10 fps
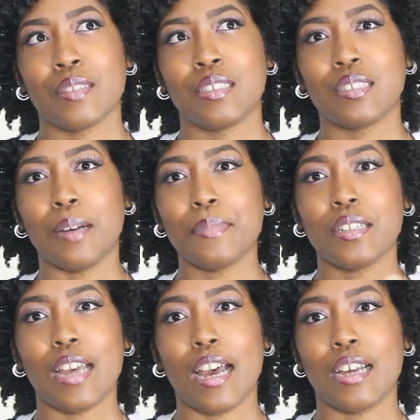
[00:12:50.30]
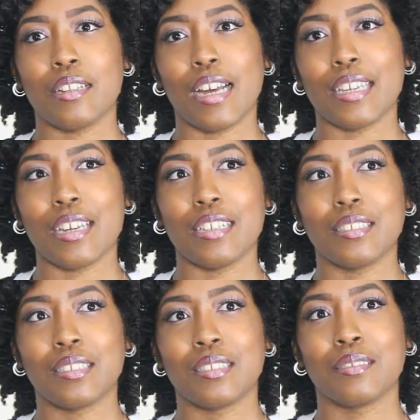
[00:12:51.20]
something that I
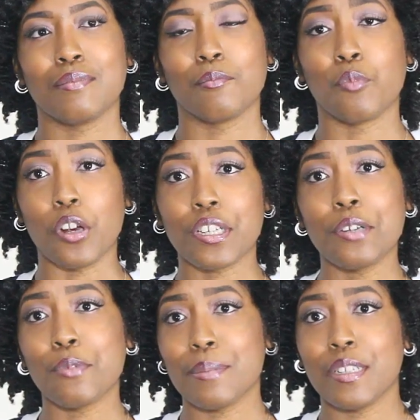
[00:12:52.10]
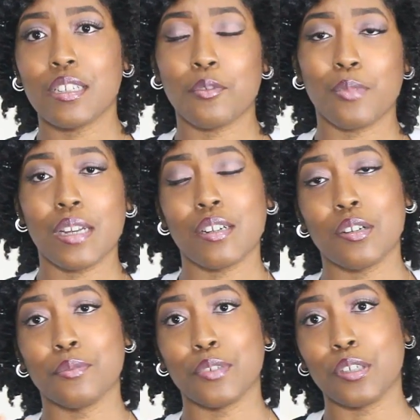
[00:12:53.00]
guess working women could wear
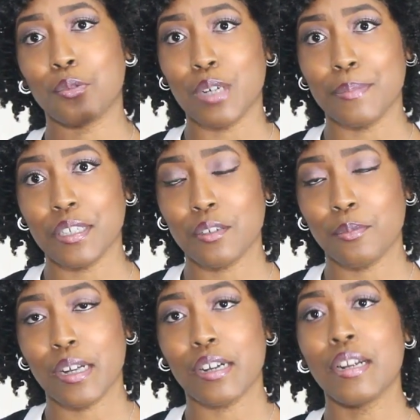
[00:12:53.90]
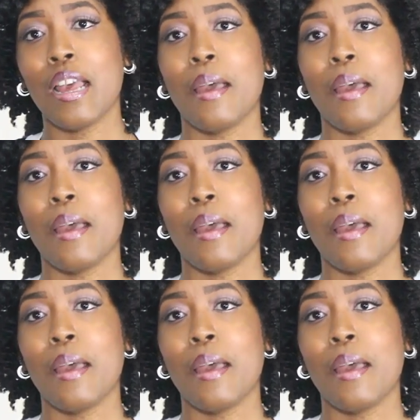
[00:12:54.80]
or real women could wear.